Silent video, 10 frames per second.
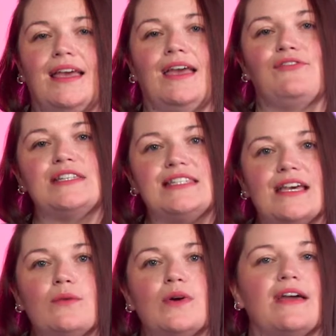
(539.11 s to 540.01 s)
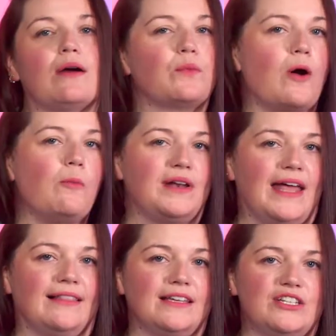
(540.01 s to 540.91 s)
If we stick with our rope
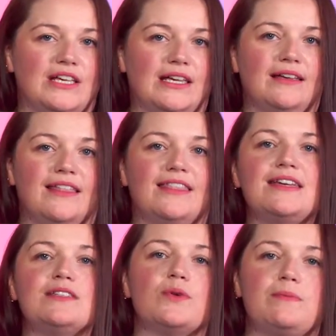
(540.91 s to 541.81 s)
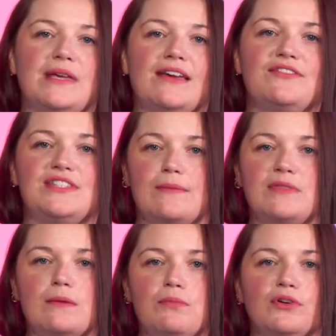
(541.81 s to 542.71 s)
analogy, this would be if
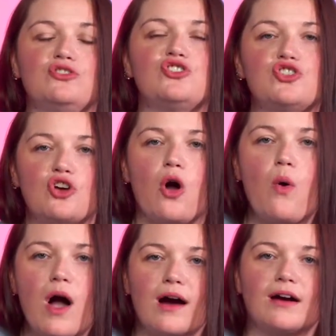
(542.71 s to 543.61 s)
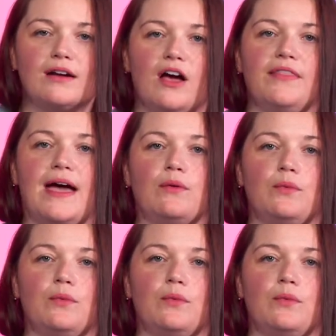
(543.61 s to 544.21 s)
something pulled so hard on that